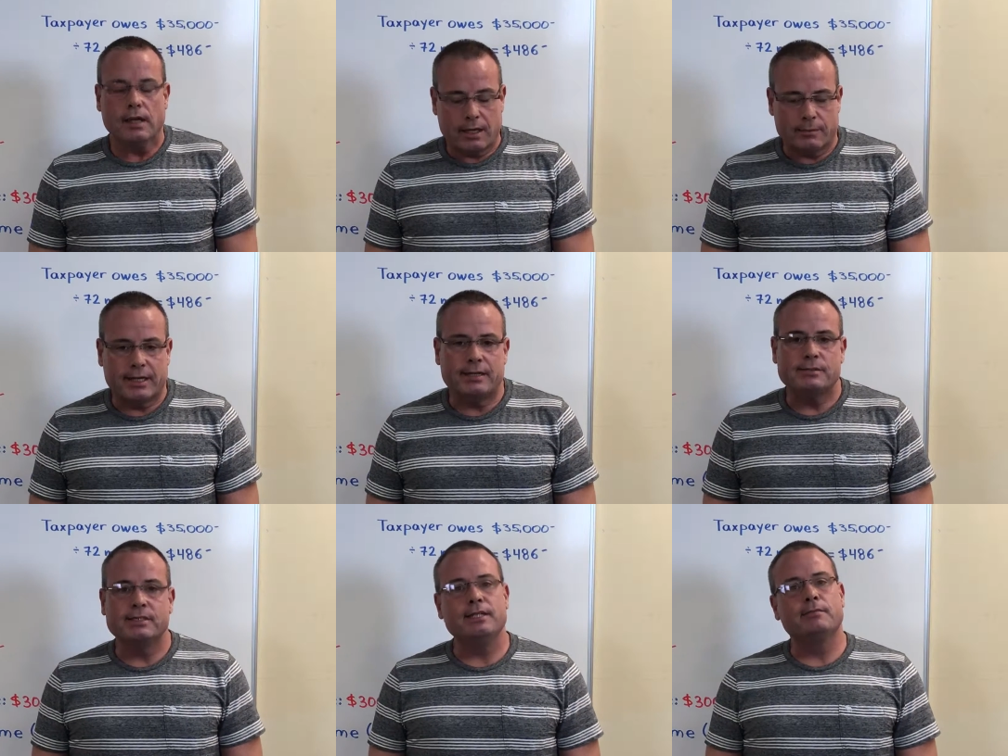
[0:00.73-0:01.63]
Hi, my name's
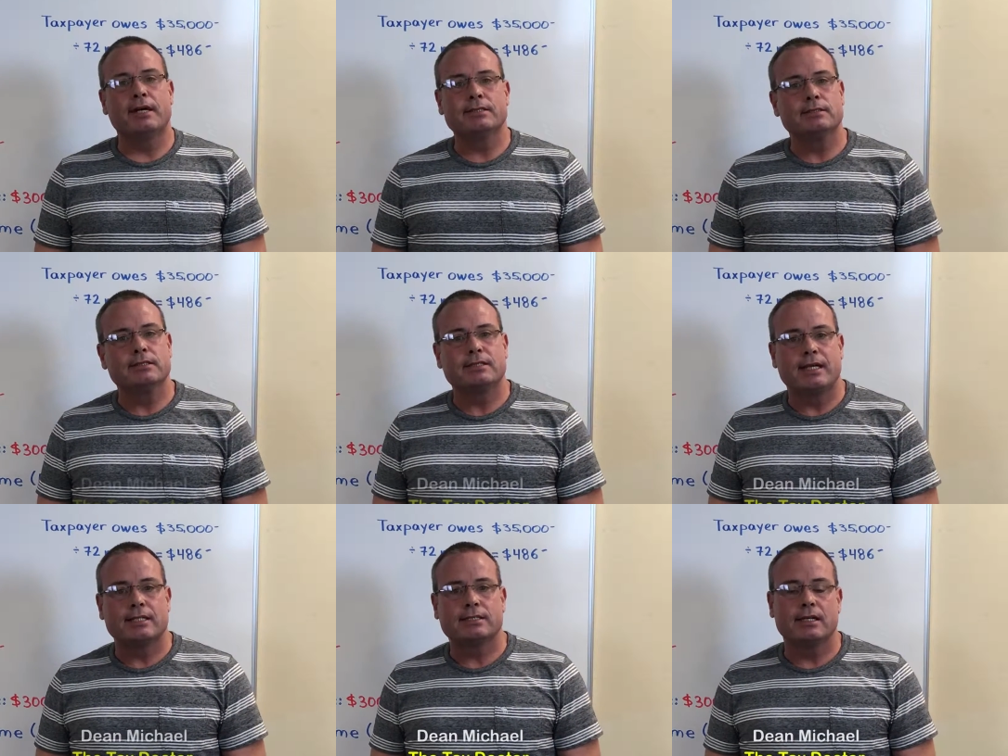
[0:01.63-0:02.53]
Dean Michael, the
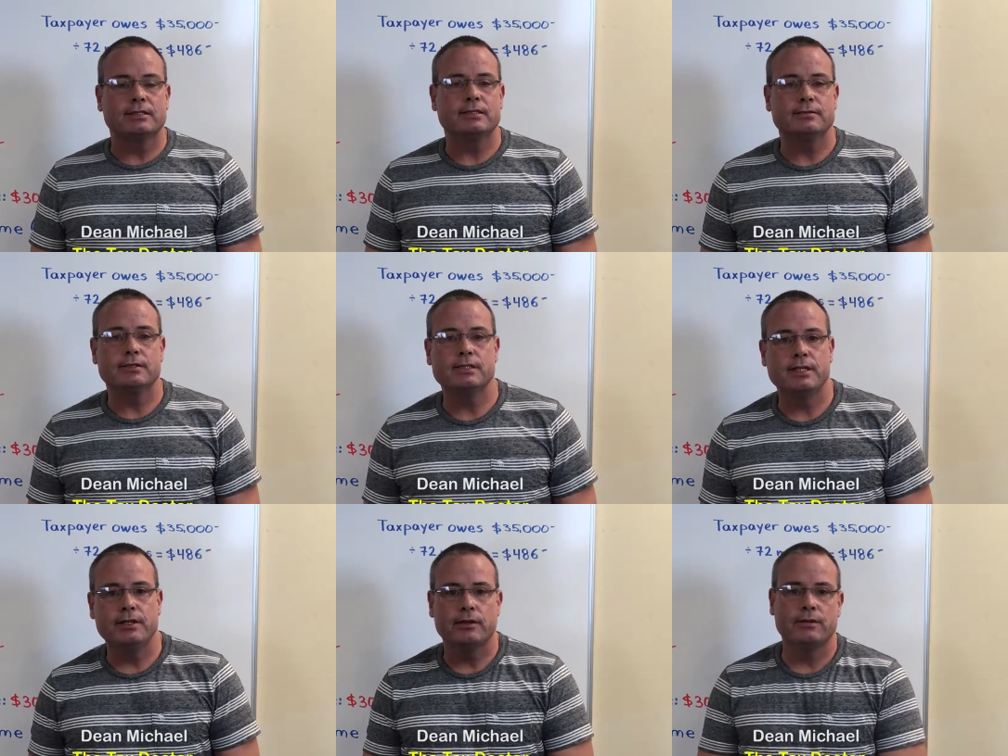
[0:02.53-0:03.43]
tax doctor,
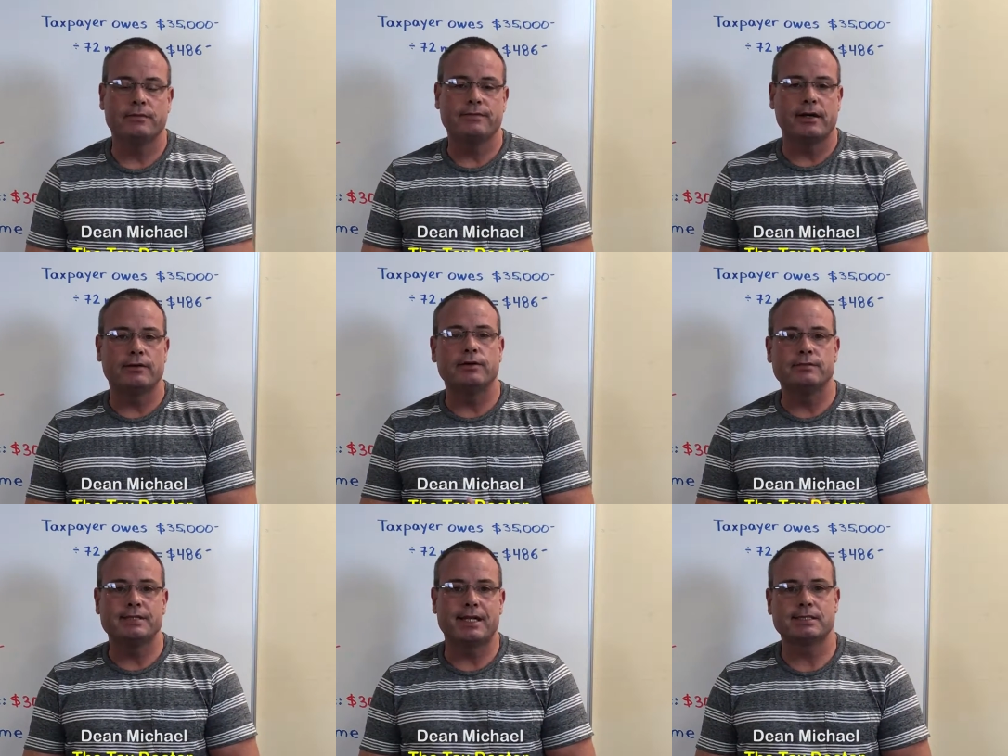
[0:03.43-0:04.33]
CEO and founder of
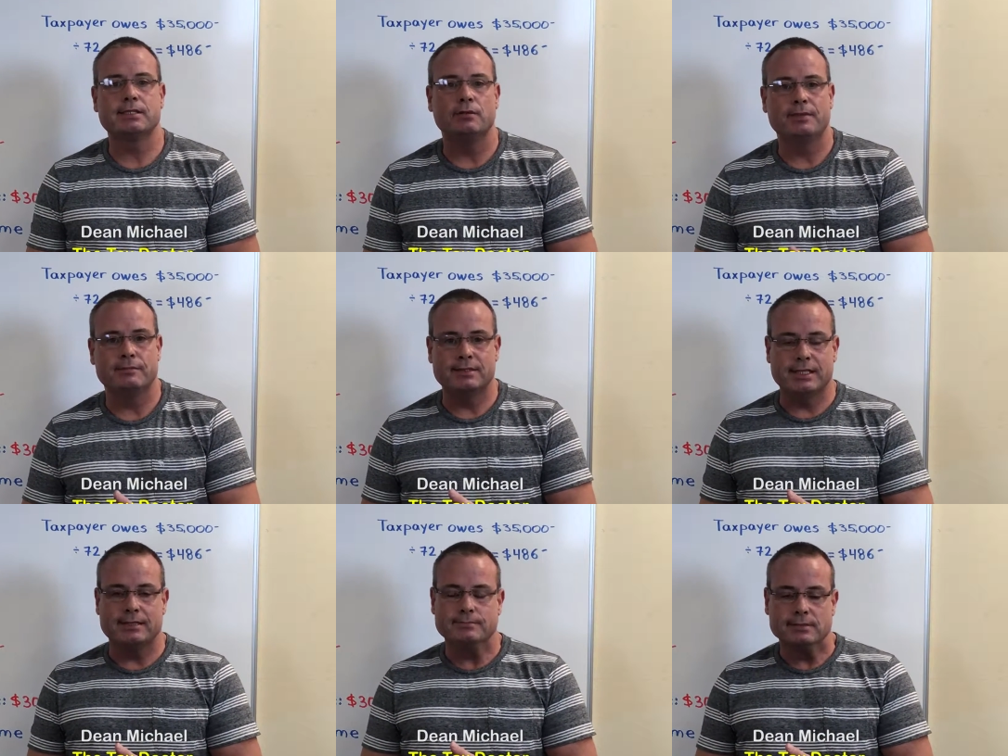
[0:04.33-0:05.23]
Tax Help
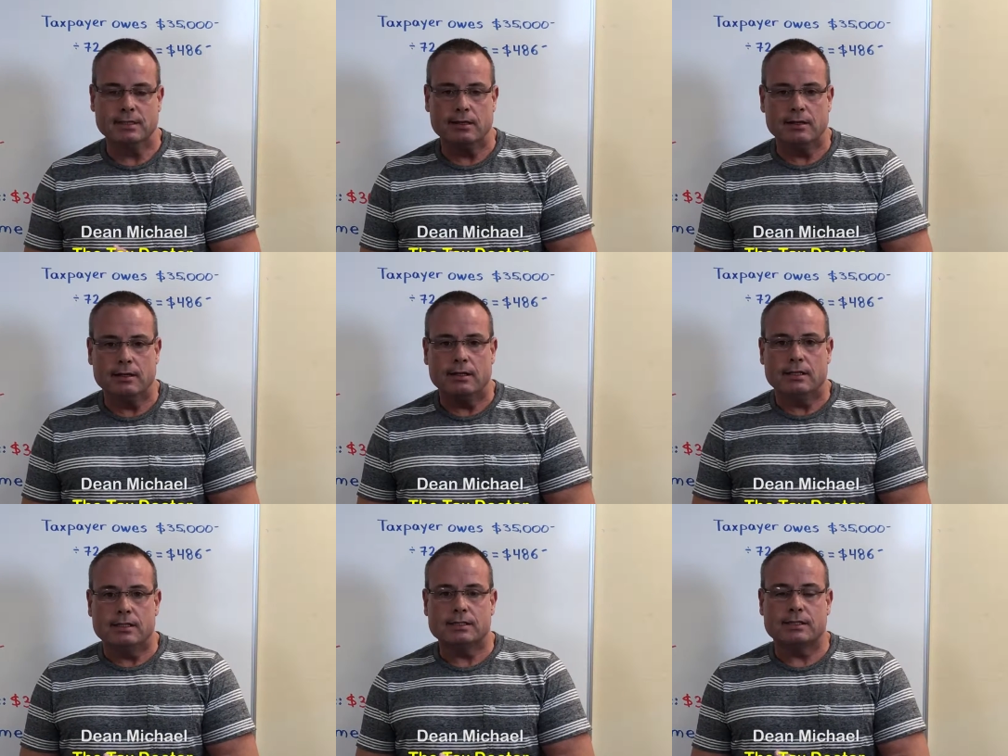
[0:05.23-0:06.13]
MD.
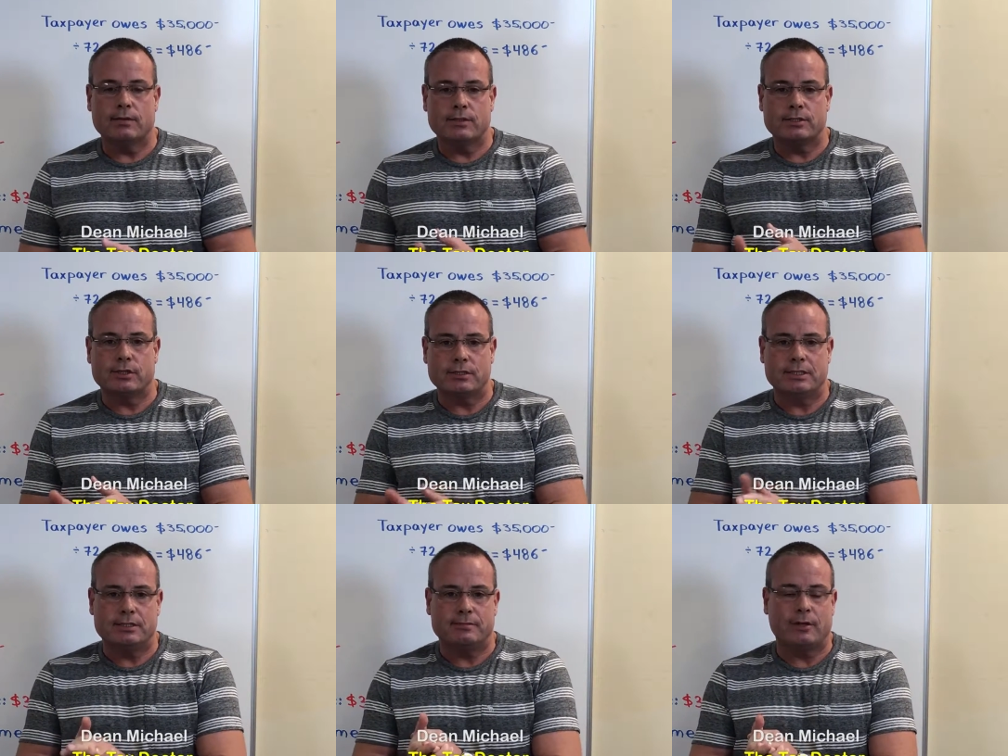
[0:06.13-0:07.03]
Listen, I want to talk
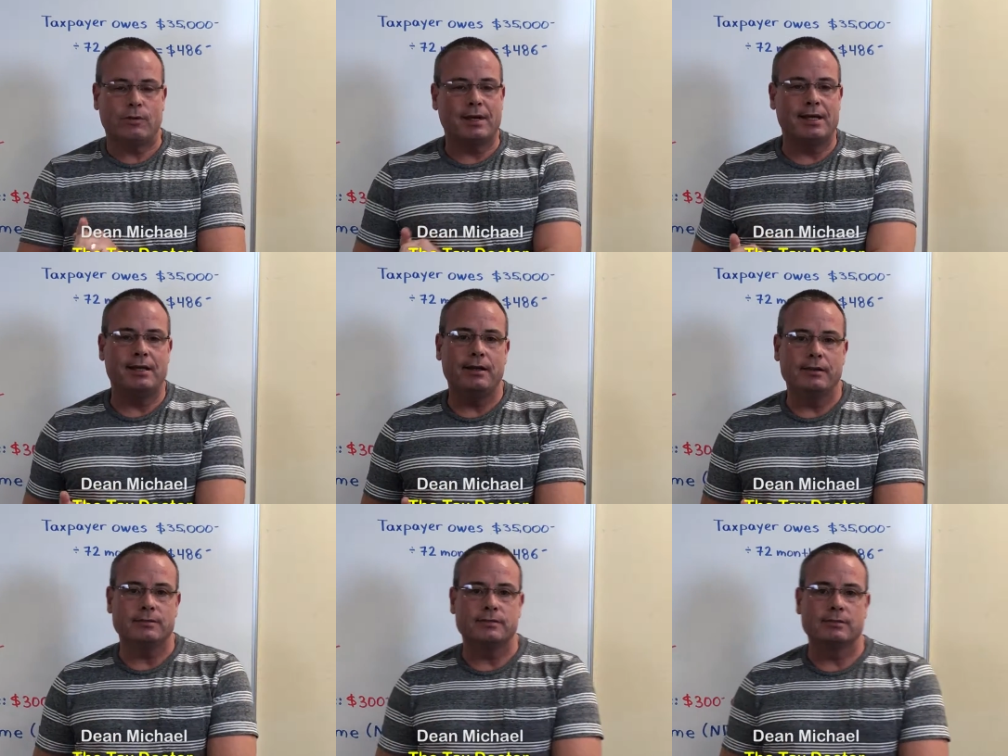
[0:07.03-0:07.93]
to you about what I
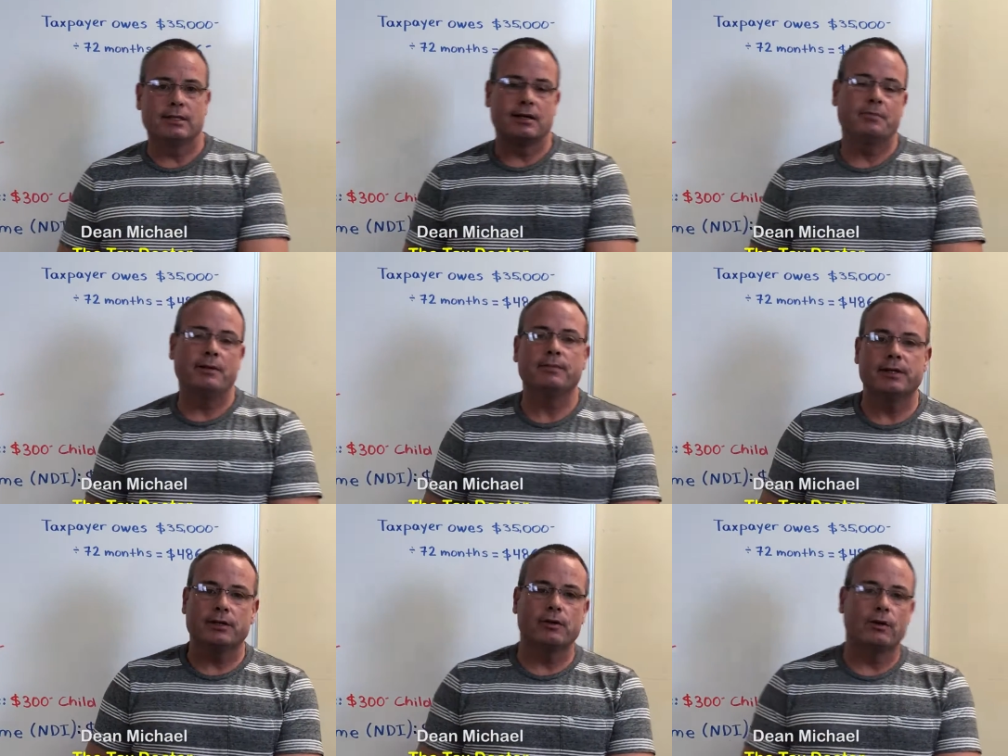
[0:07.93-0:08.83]
hear from a lot of people
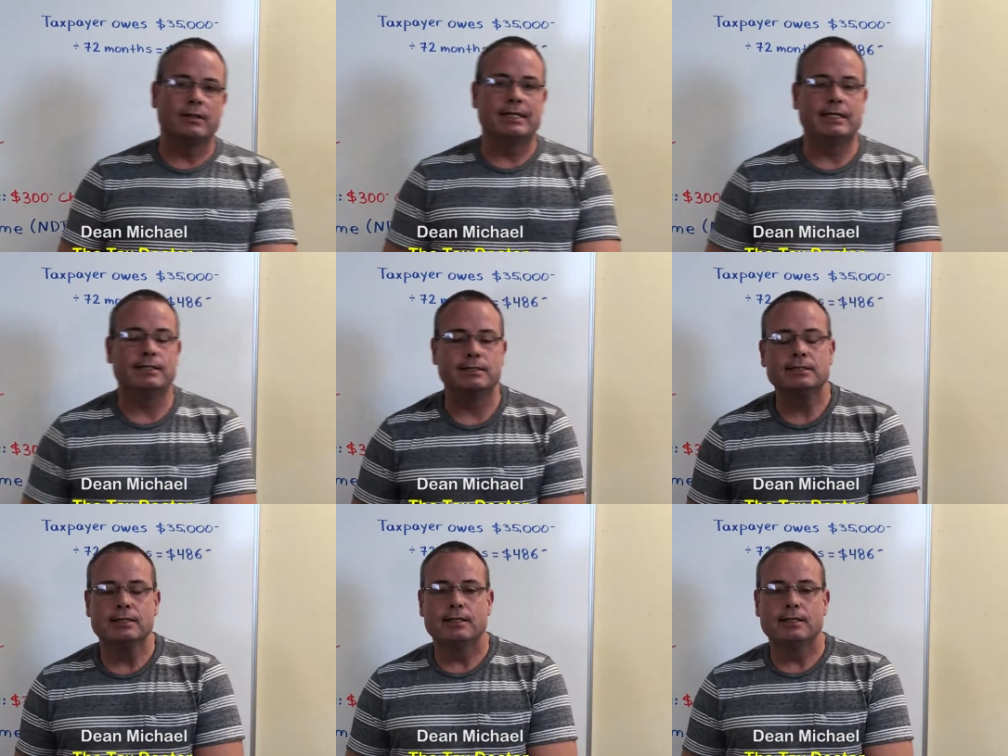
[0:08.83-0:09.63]
that call in or